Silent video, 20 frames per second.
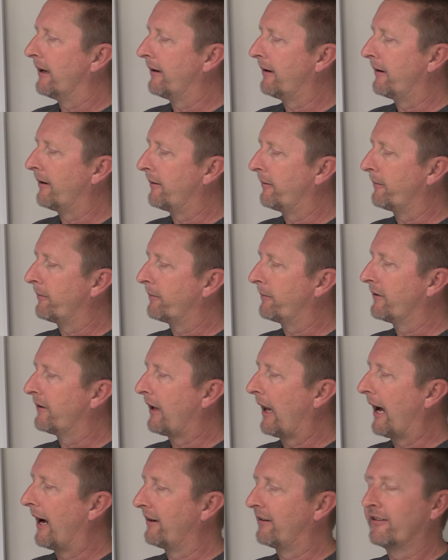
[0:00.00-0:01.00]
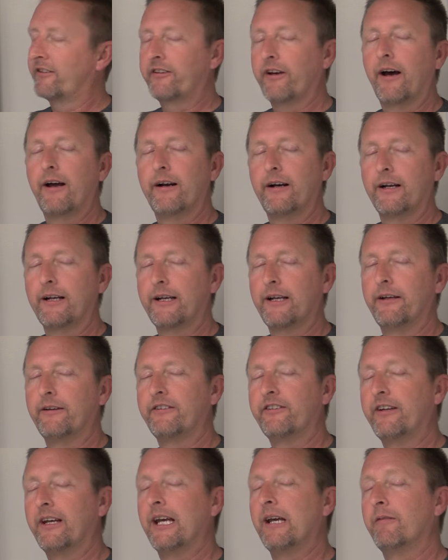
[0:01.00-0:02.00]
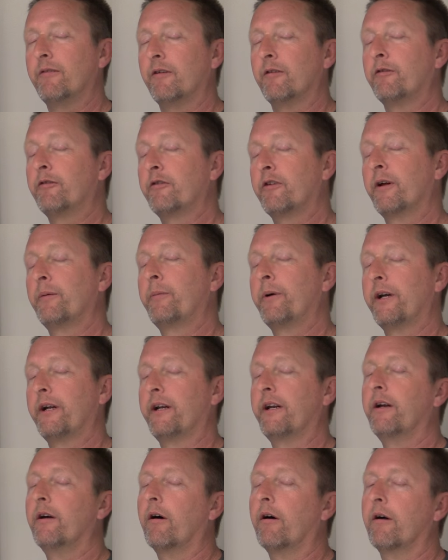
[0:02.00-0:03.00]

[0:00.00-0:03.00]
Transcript: um, I decided against even flipping the